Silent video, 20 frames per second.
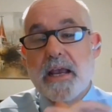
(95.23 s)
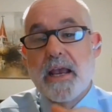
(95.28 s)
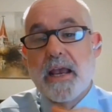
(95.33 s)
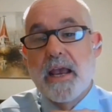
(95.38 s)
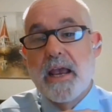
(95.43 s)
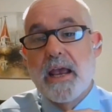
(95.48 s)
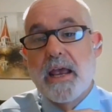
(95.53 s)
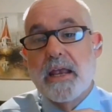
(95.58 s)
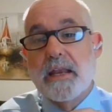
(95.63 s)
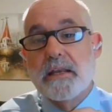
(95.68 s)

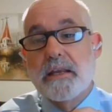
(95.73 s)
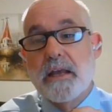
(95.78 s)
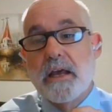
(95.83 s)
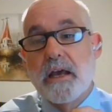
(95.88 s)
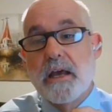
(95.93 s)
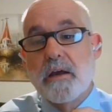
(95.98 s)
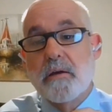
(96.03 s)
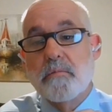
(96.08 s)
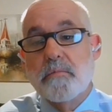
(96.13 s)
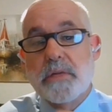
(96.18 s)
and
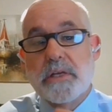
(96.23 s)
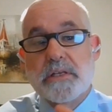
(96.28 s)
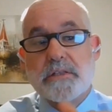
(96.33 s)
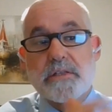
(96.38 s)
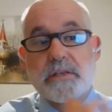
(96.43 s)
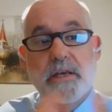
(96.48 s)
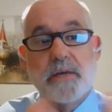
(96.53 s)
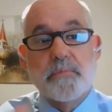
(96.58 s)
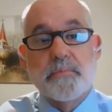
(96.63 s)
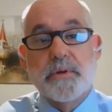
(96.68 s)

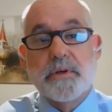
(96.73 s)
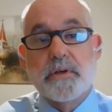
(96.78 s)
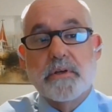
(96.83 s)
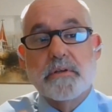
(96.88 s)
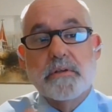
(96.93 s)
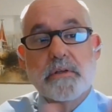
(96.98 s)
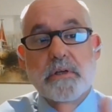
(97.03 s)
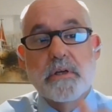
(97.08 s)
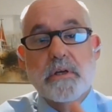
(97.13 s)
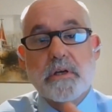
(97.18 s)
it's
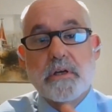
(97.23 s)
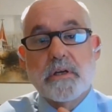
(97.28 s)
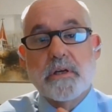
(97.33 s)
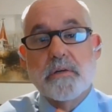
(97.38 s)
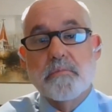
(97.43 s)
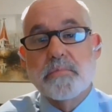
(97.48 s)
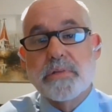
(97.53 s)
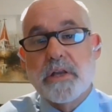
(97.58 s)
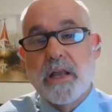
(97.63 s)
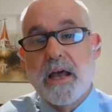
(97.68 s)
HIPAA
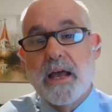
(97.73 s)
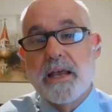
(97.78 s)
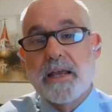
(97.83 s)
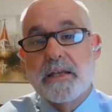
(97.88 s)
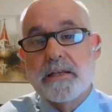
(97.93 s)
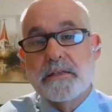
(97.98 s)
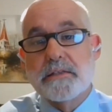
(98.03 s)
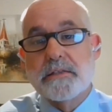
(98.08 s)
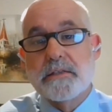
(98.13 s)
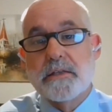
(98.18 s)

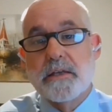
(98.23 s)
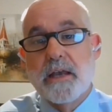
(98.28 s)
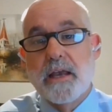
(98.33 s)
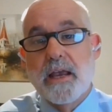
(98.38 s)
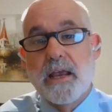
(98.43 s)
compliant,